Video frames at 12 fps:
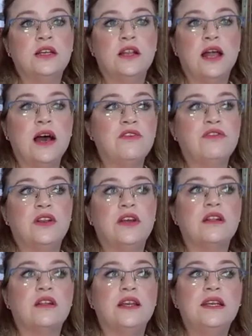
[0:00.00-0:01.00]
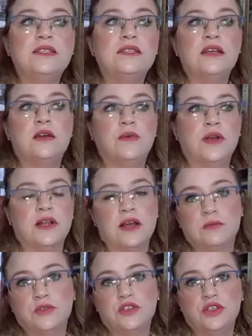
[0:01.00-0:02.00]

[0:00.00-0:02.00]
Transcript: life a little easier when it comes